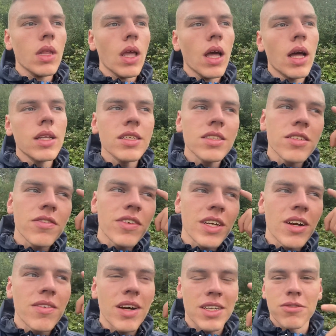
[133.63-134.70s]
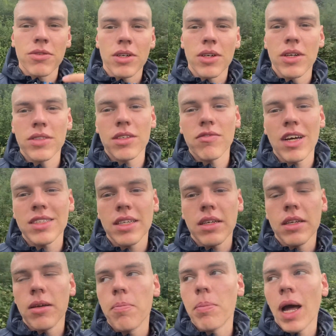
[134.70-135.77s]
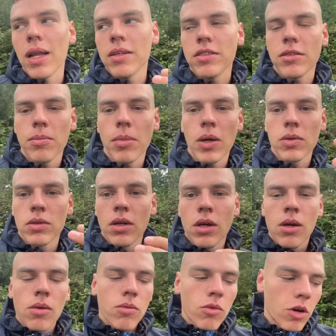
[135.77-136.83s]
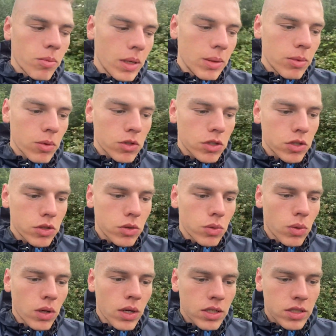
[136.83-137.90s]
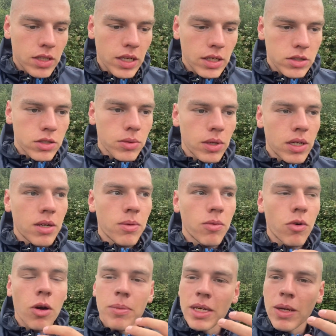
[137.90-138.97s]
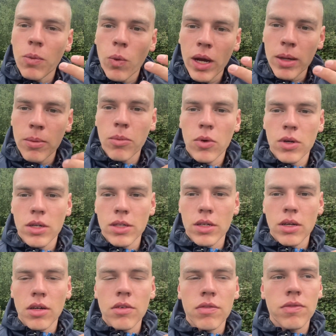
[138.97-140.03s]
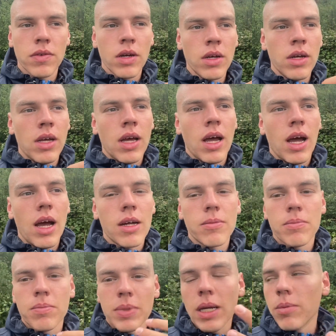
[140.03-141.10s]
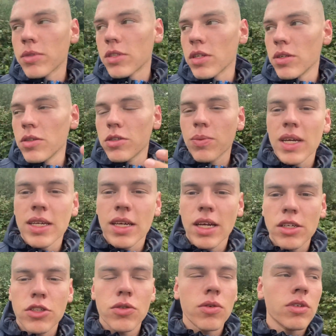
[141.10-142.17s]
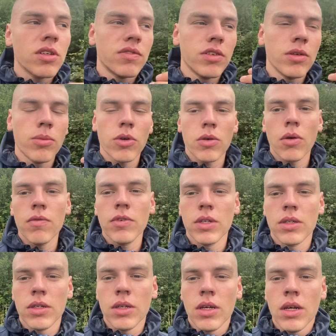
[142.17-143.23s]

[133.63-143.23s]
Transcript: And this is the thing I've had to realize. I've had to eat a balanced amount where I'm able to stick to it, where I'm eating way more than enough and be able to lose weight, get stronger, feel more confident.